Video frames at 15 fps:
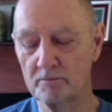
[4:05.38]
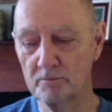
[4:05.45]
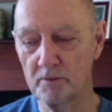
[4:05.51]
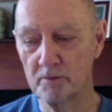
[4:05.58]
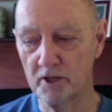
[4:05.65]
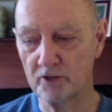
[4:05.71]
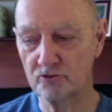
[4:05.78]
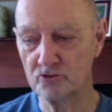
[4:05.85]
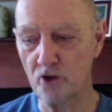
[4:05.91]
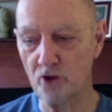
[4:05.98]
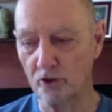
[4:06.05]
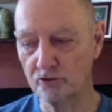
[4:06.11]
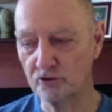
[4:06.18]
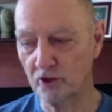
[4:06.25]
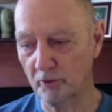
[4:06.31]
It's
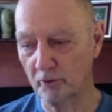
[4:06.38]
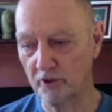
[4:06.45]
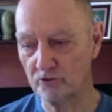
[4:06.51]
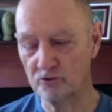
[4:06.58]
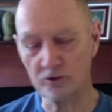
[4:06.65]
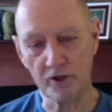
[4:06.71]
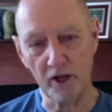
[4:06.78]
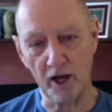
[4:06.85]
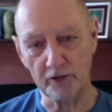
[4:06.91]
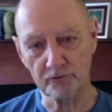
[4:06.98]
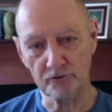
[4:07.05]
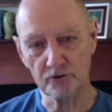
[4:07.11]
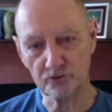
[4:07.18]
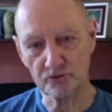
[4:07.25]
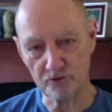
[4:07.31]
not so easy to
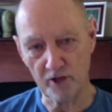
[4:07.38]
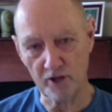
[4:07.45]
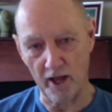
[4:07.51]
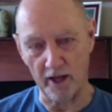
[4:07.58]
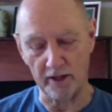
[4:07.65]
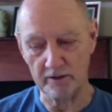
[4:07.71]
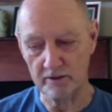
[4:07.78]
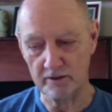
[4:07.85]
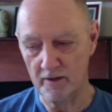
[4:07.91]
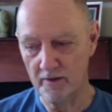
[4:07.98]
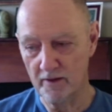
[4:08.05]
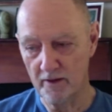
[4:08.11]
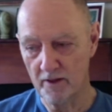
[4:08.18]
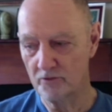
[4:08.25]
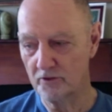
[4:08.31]
understand
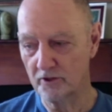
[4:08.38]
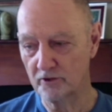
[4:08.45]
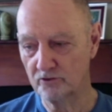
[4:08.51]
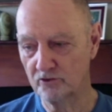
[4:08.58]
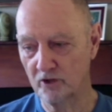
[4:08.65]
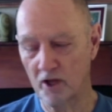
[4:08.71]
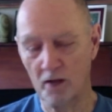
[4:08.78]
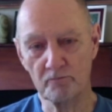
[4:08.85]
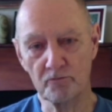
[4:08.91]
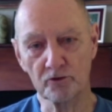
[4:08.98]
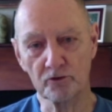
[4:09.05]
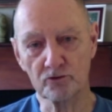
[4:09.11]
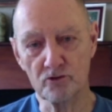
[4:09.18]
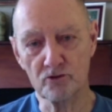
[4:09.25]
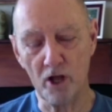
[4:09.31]

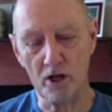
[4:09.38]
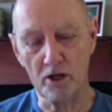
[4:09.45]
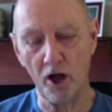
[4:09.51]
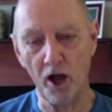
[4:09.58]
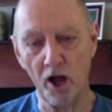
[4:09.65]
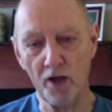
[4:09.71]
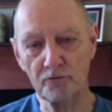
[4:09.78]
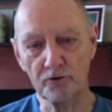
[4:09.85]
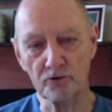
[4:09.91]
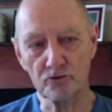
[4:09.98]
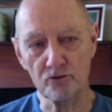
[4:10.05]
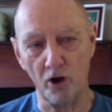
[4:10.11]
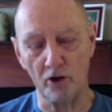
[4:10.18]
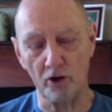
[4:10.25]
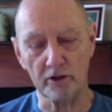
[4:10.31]
that life is
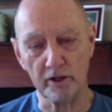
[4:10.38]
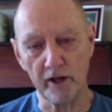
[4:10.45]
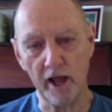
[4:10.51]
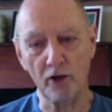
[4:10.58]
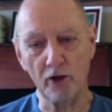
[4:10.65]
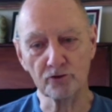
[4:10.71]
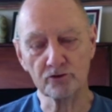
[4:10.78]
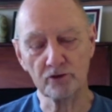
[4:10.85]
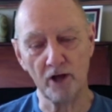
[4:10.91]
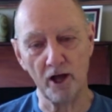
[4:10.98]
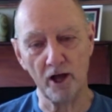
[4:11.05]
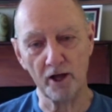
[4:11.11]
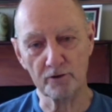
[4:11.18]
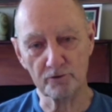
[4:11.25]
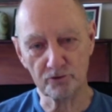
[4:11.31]
not an
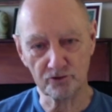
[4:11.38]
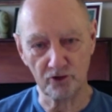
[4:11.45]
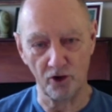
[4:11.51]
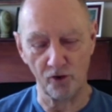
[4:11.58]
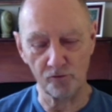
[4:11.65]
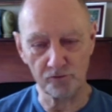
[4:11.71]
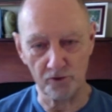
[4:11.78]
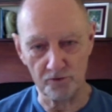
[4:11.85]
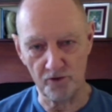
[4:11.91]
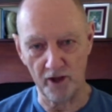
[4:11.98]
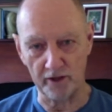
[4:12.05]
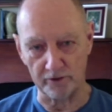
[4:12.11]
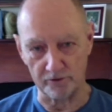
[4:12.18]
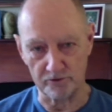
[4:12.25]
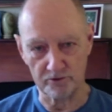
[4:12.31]
outside of self
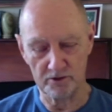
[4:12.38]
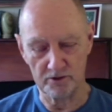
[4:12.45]
event.